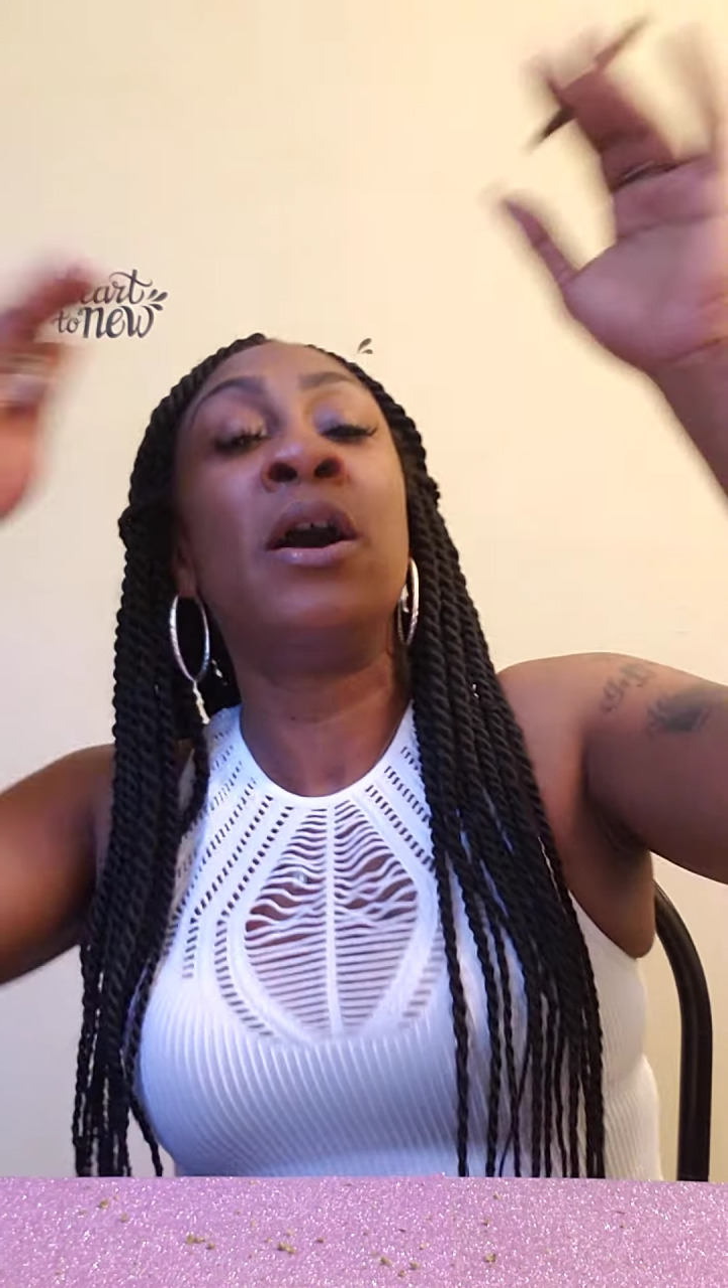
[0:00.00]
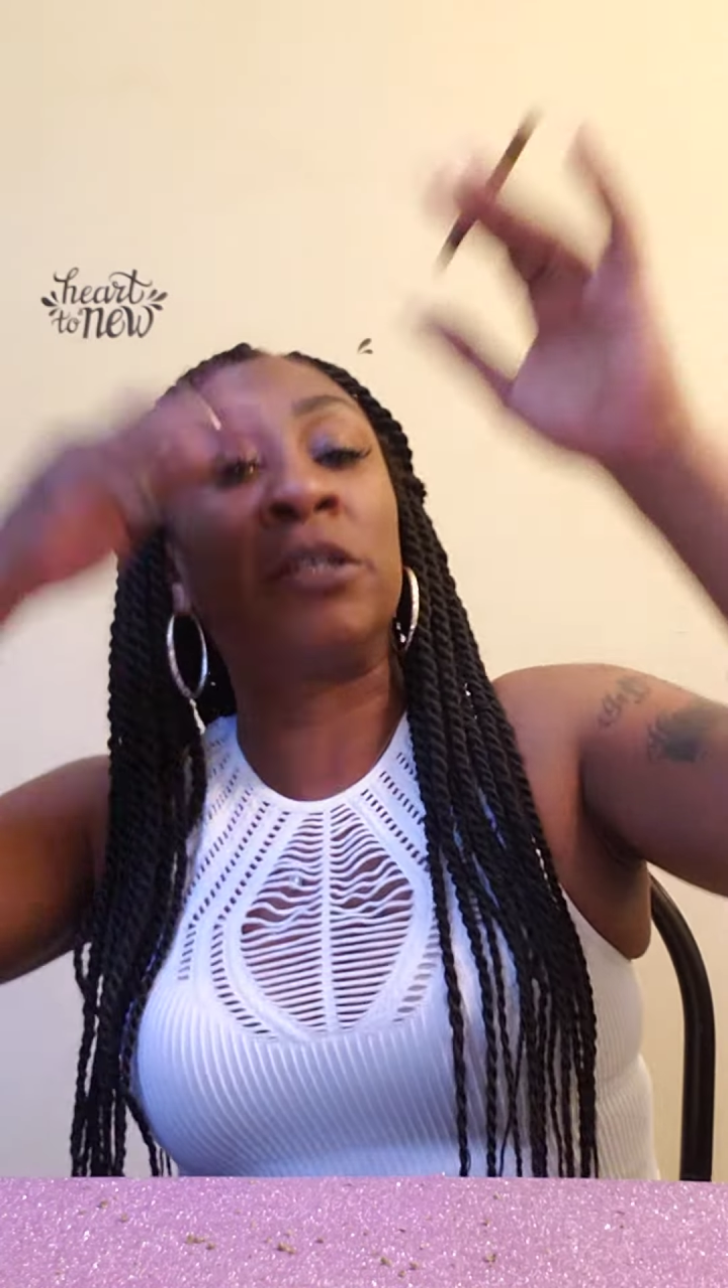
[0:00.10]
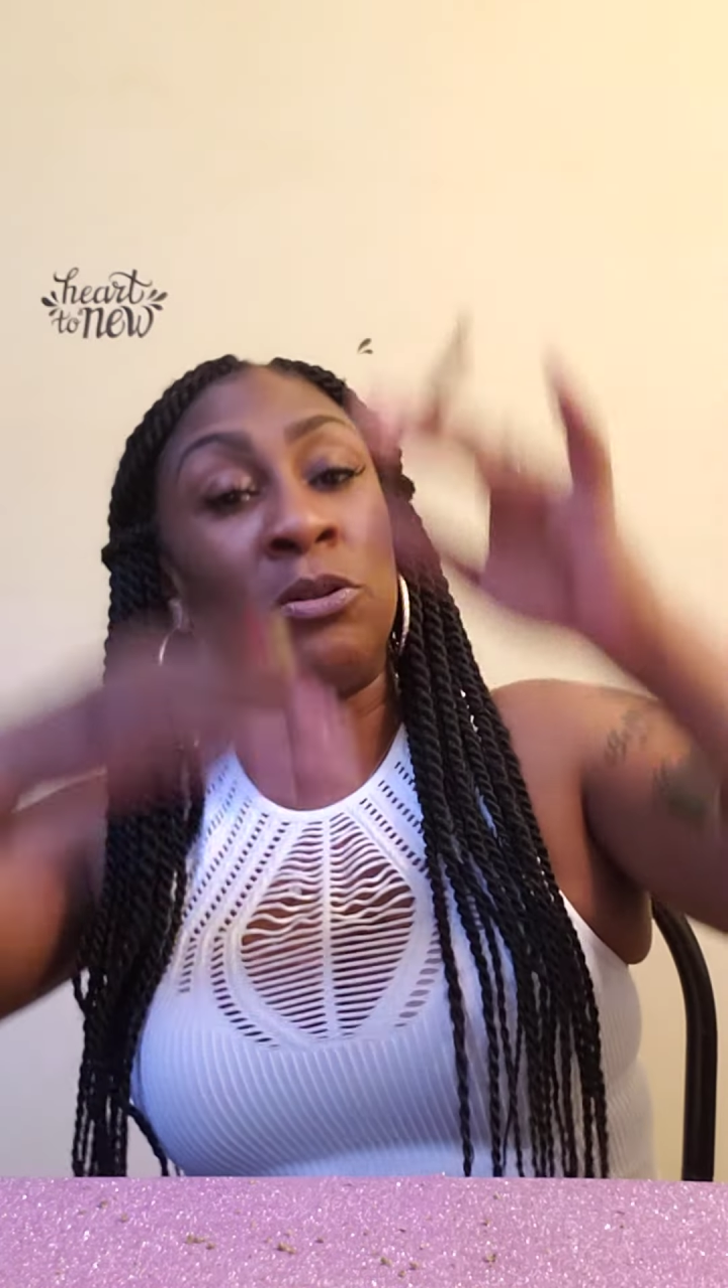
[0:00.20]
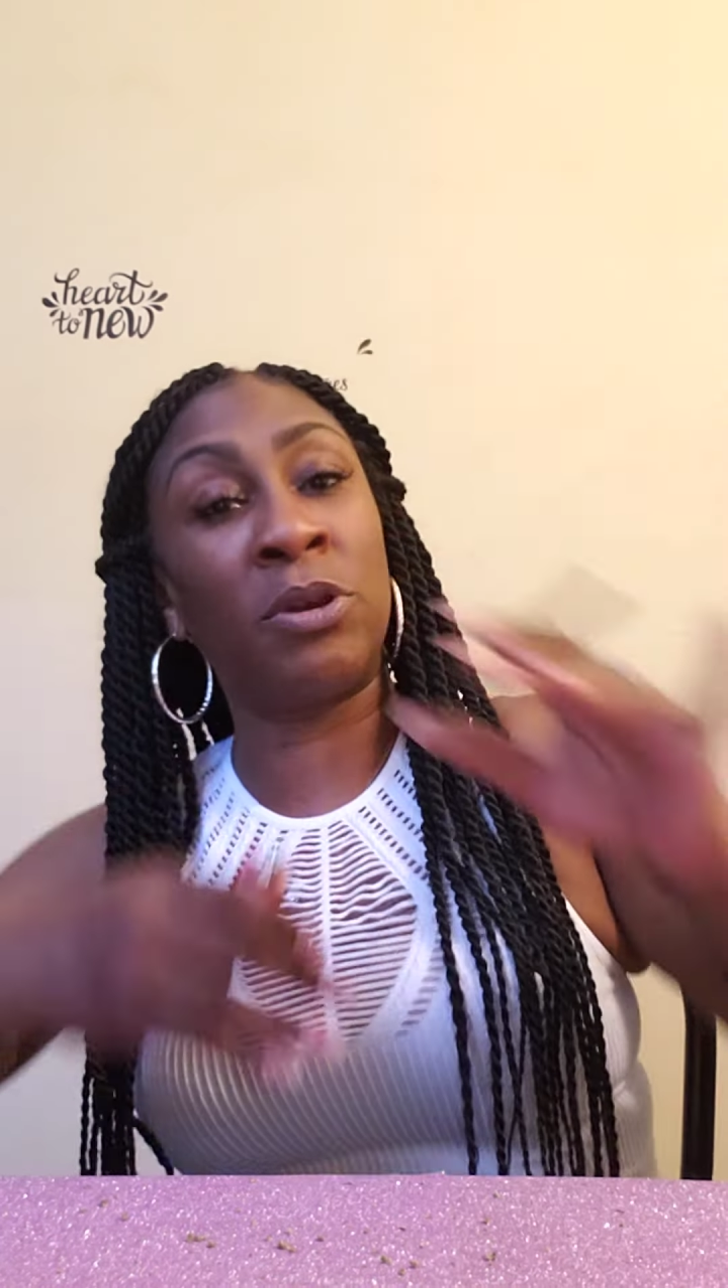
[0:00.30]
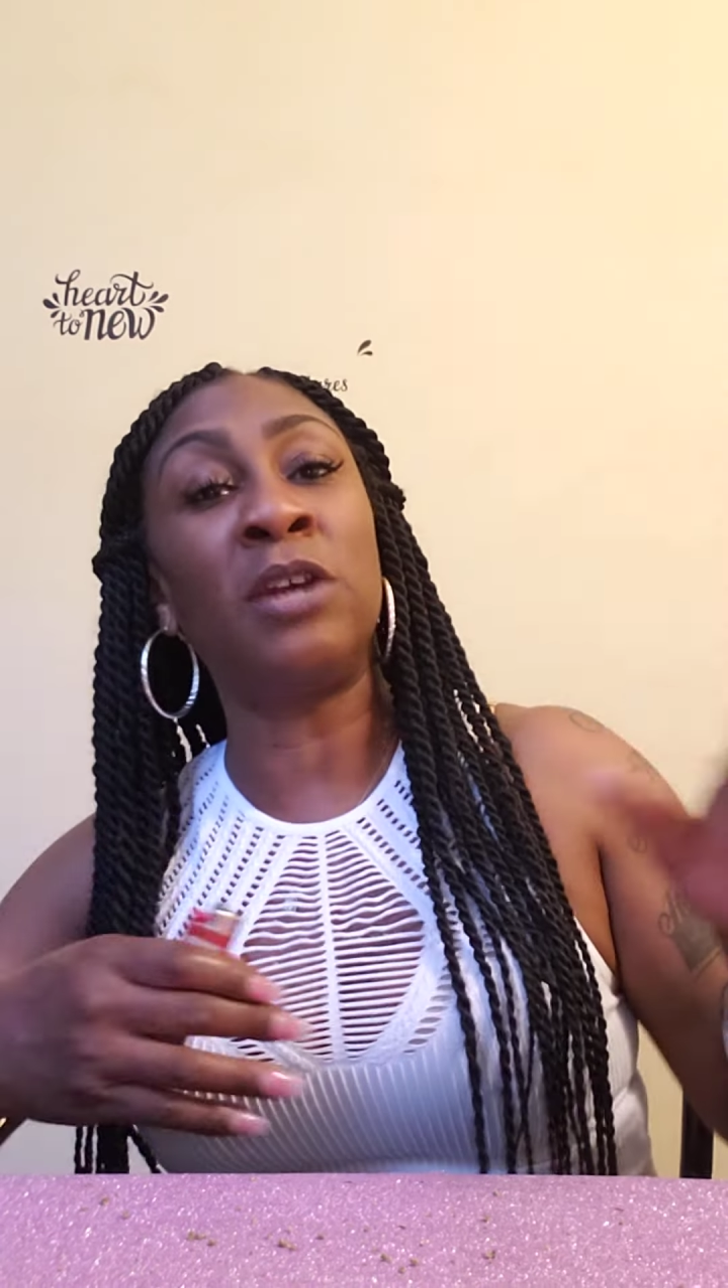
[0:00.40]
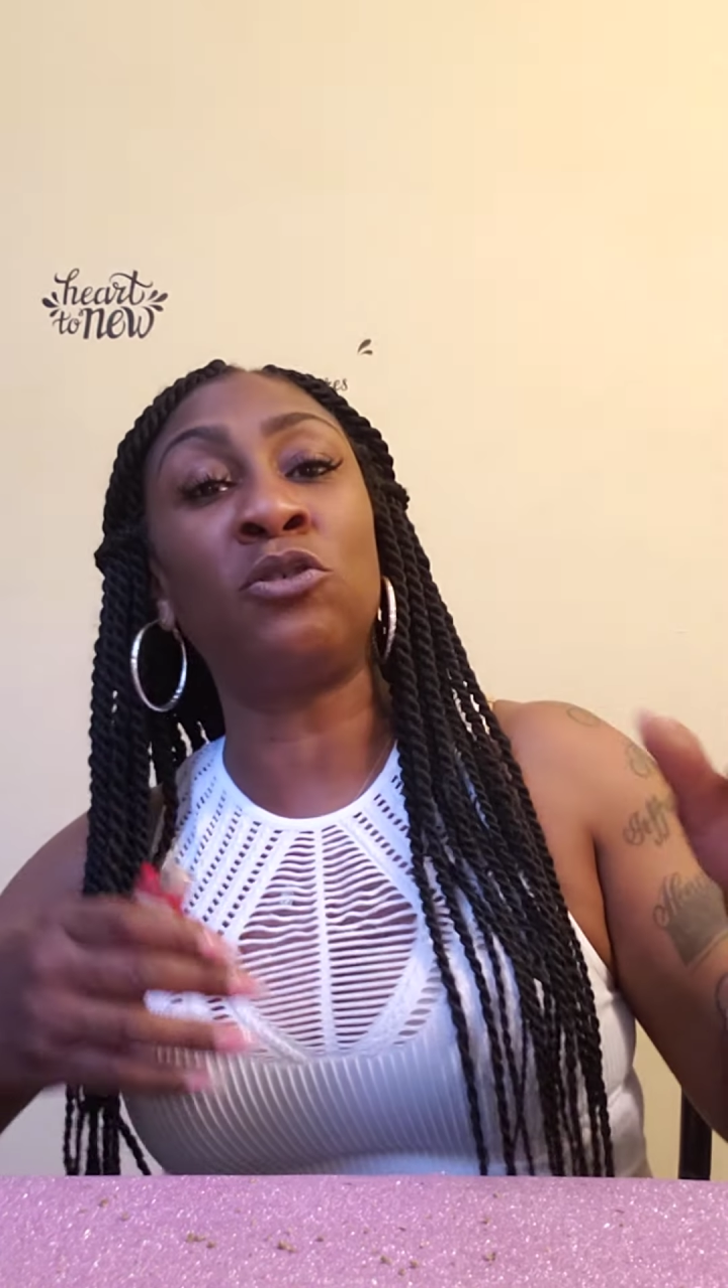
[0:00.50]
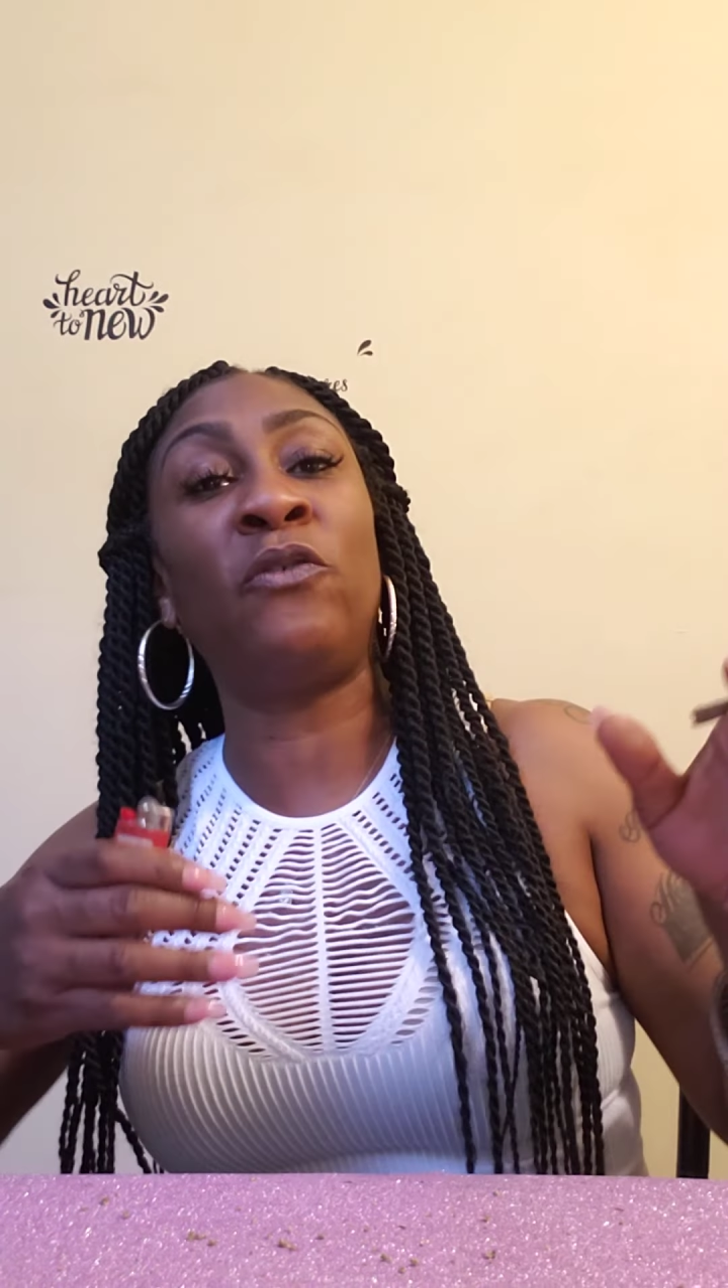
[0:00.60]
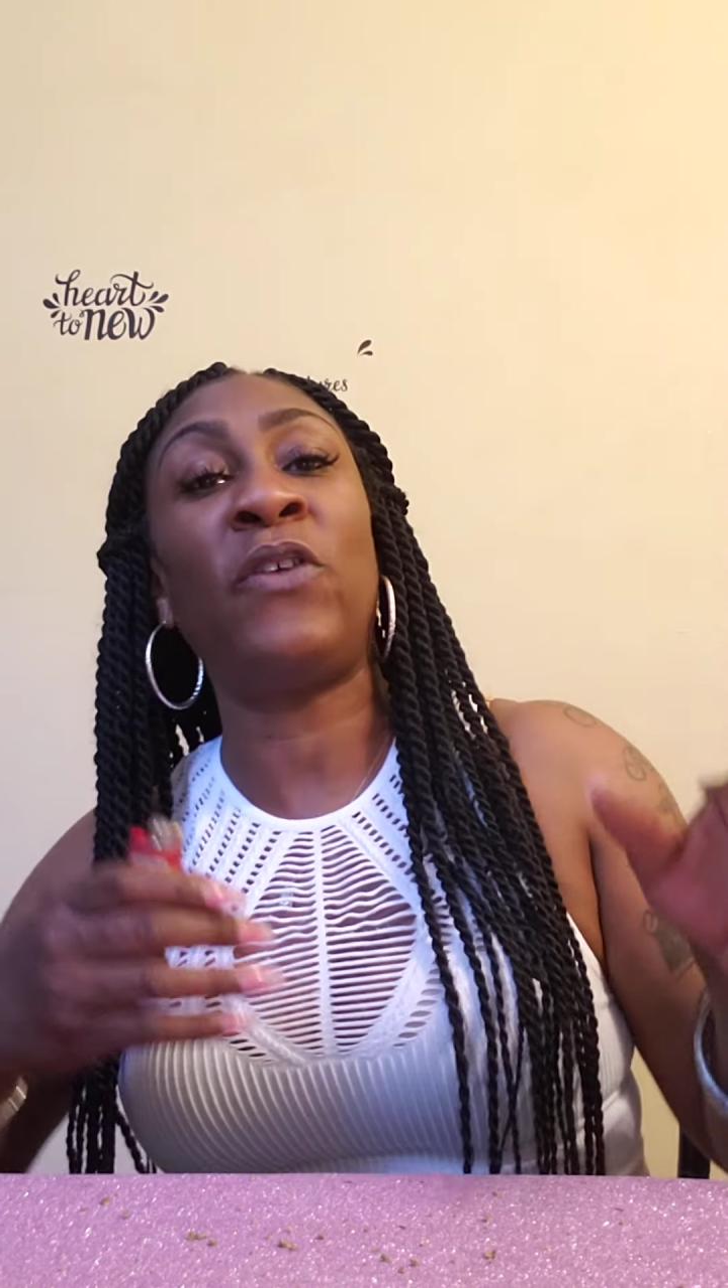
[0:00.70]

Because it'll catch on